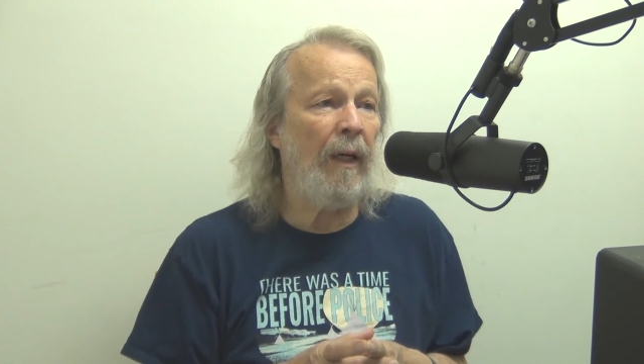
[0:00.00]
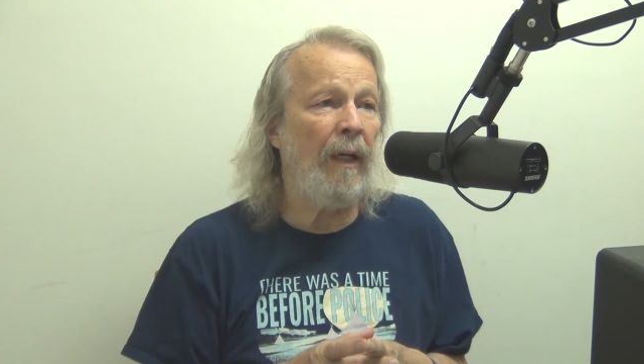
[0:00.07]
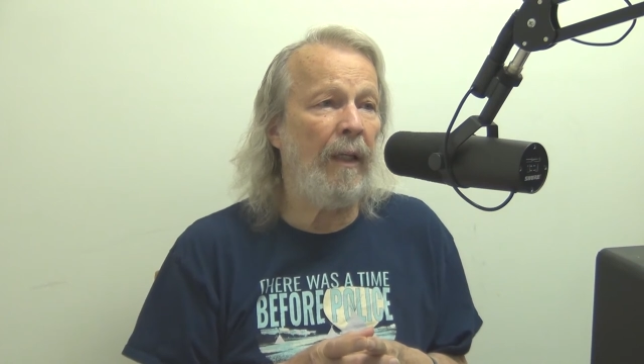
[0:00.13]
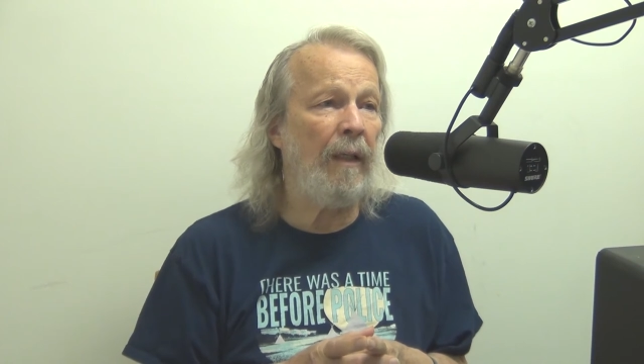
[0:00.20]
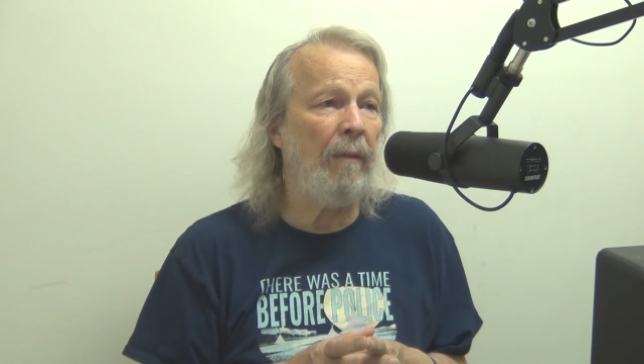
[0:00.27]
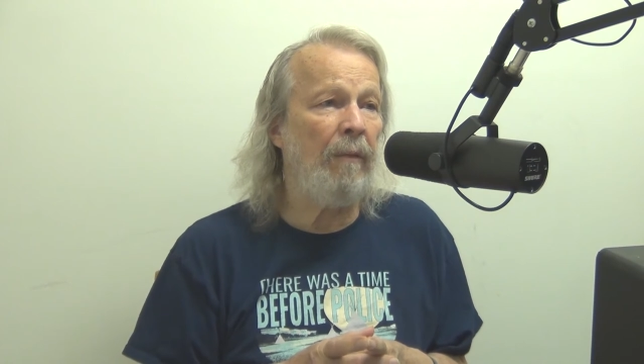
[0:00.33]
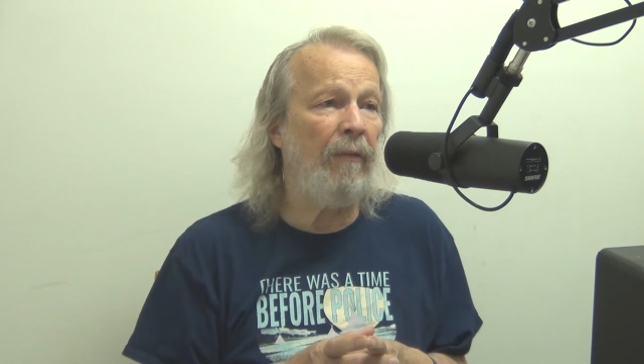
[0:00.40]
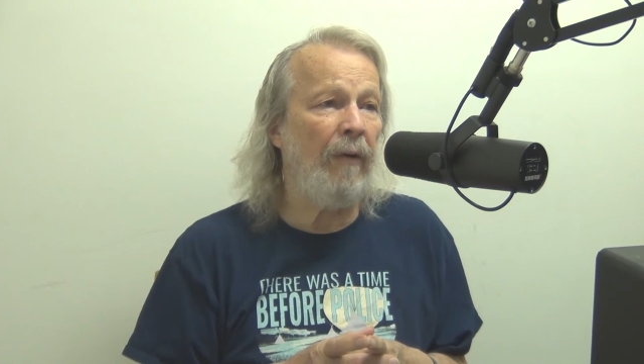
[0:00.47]

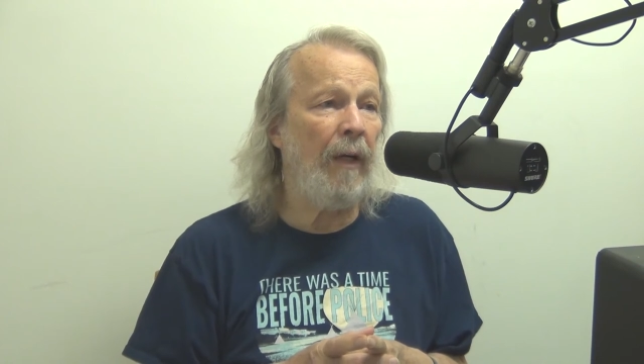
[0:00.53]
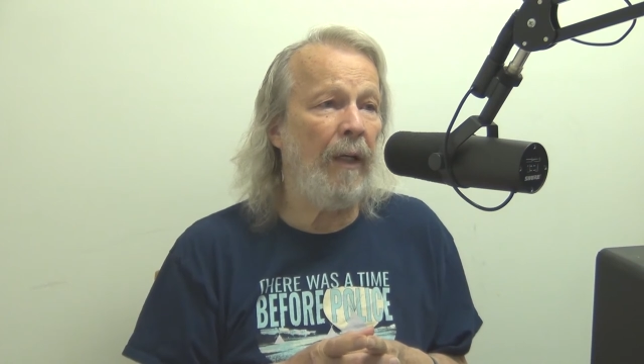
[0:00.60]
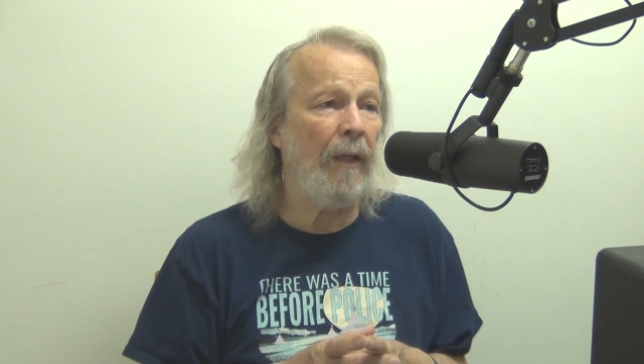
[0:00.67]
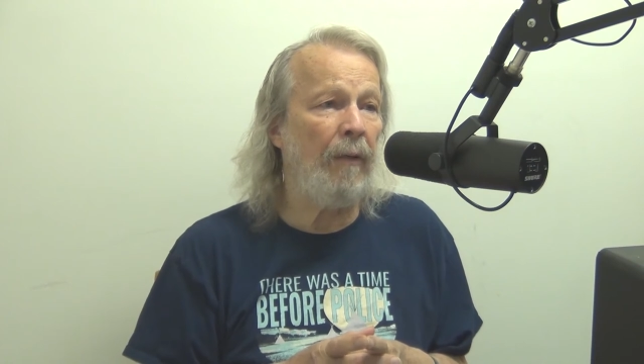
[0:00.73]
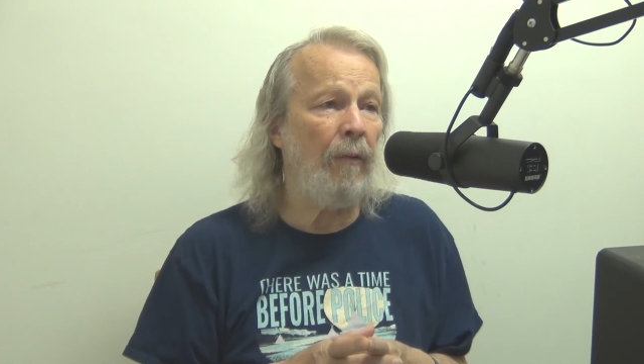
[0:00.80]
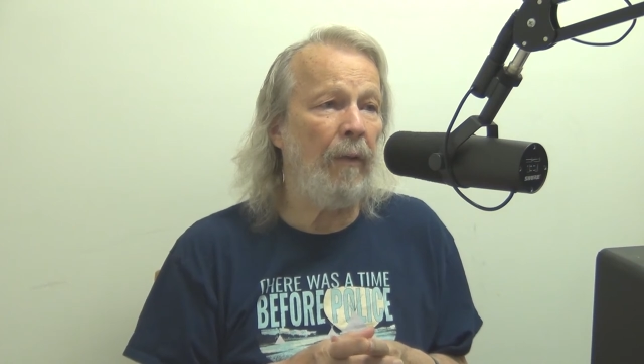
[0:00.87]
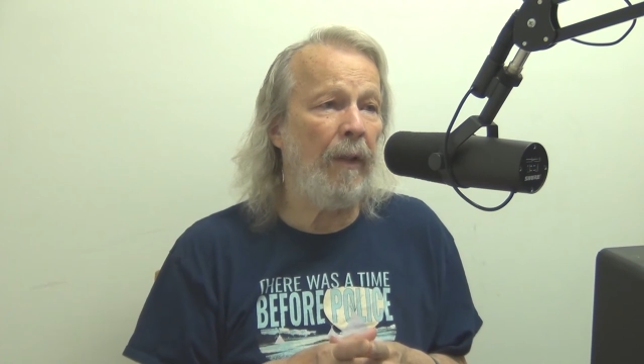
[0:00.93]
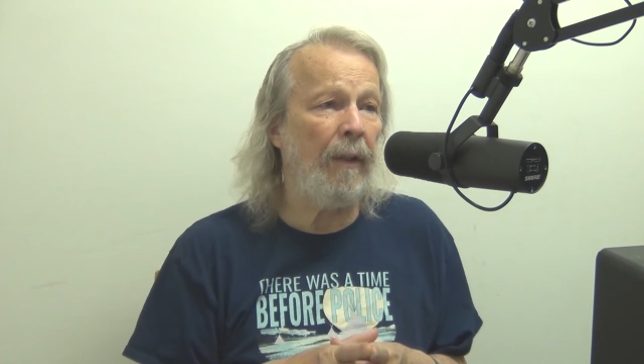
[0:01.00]
had him
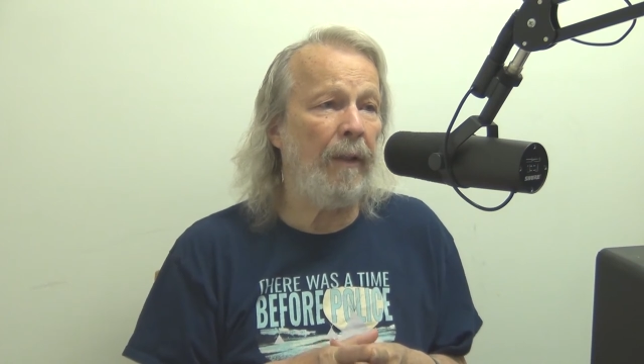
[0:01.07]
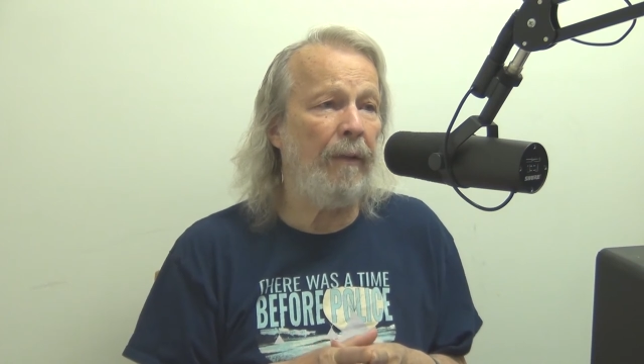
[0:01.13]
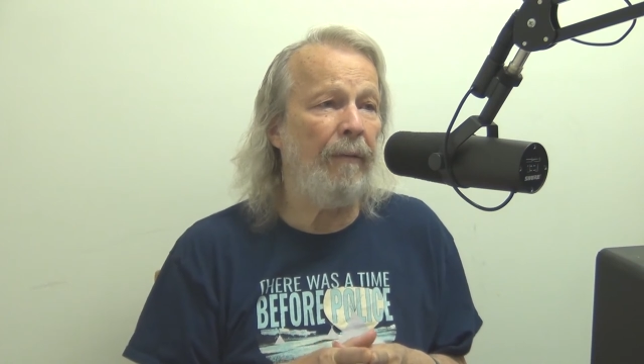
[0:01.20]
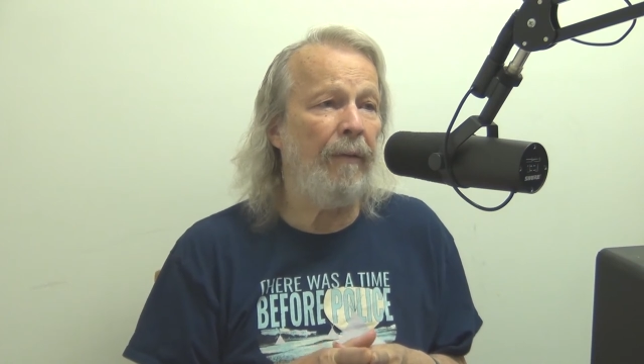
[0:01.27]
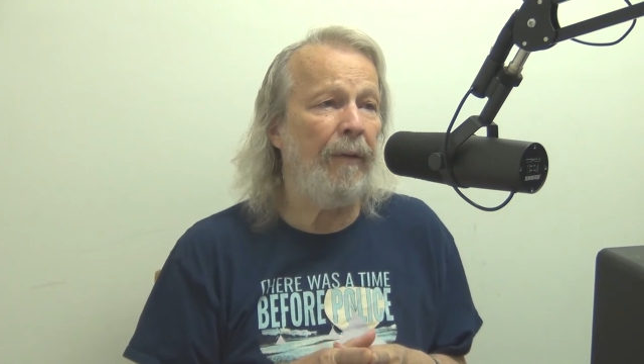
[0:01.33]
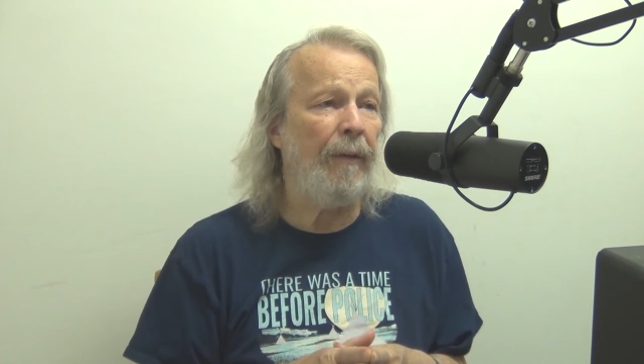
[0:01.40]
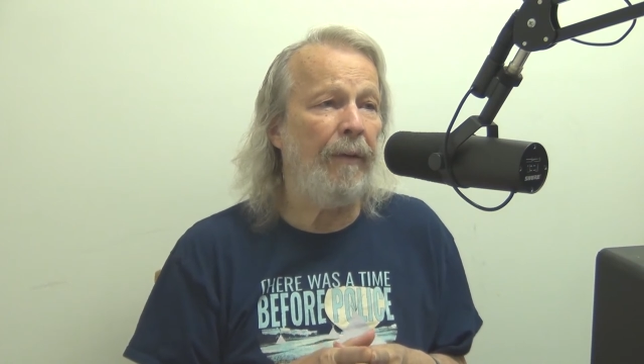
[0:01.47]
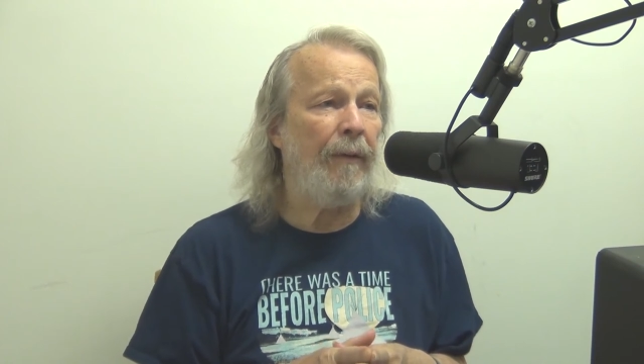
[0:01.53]
evaluated.
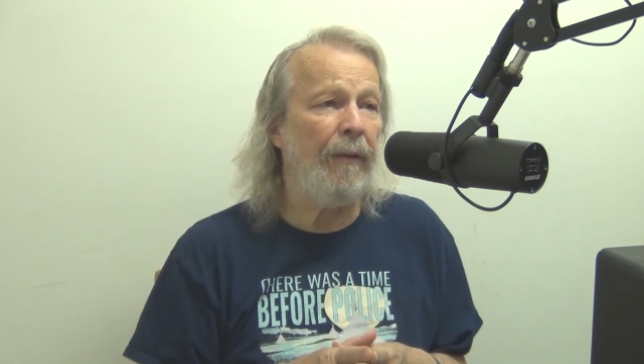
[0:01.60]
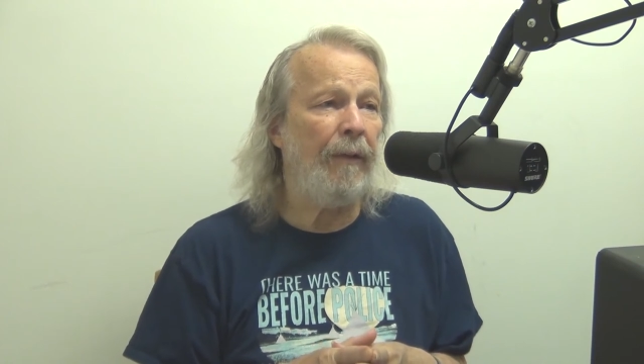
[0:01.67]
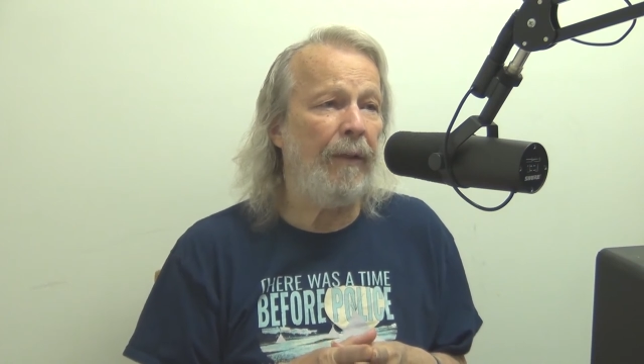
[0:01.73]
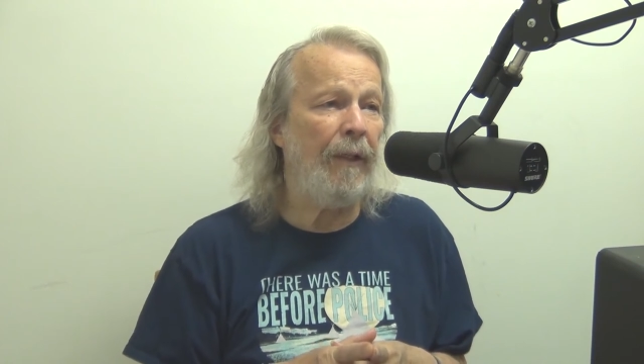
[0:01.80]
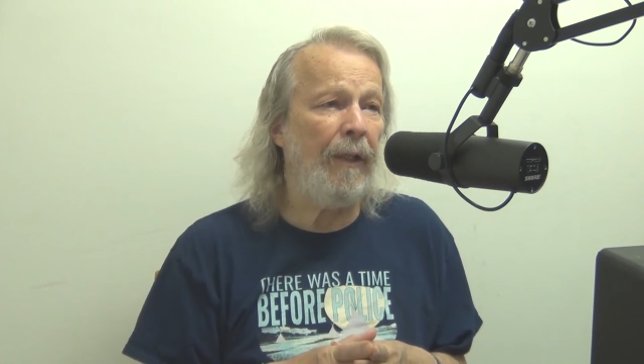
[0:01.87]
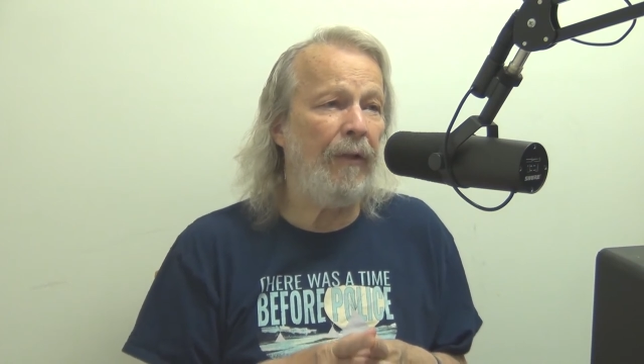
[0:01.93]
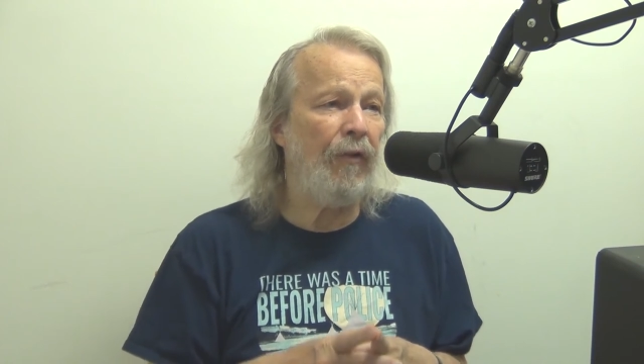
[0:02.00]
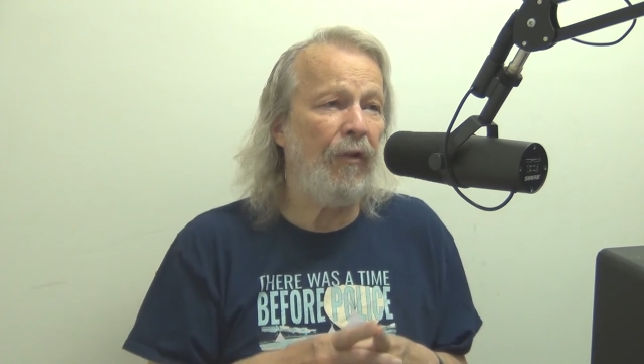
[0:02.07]

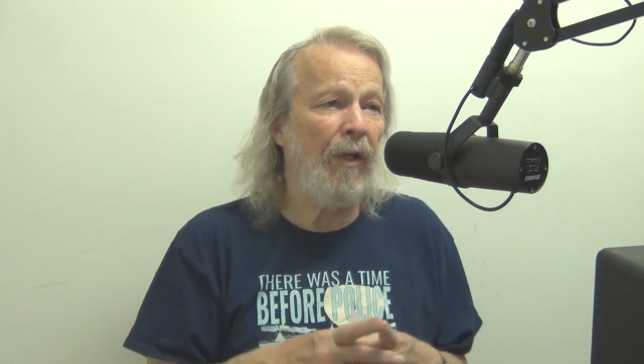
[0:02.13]
Didn't